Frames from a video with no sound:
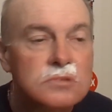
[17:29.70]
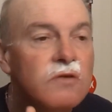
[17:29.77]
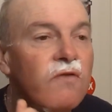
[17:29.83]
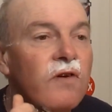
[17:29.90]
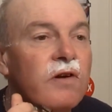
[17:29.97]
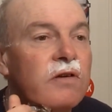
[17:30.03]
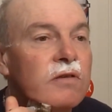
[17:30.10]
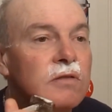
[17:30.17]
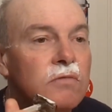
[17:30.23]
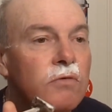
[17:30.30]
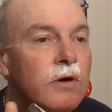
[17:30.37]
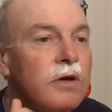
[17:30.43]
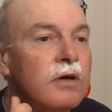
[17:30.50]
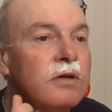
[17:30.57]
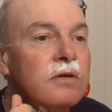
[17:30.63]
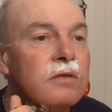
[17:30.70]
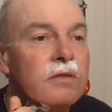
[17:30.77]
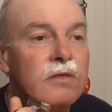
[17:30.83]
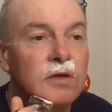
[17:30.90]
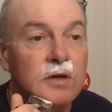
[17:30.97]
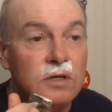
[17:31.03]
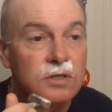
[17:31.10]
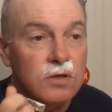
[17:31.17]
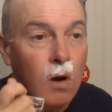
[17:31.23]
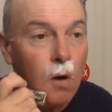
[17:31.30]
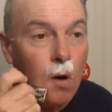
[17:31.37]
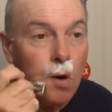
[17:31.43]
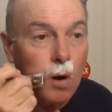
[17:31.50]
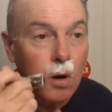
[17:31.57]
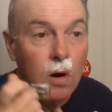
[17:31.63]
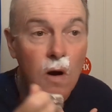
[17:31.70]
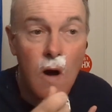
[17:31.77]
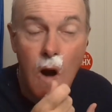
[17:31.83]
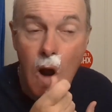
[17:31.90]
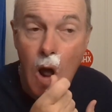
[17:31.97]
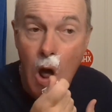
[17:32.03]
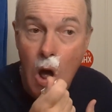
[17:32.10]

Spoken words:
It's funny the way things are.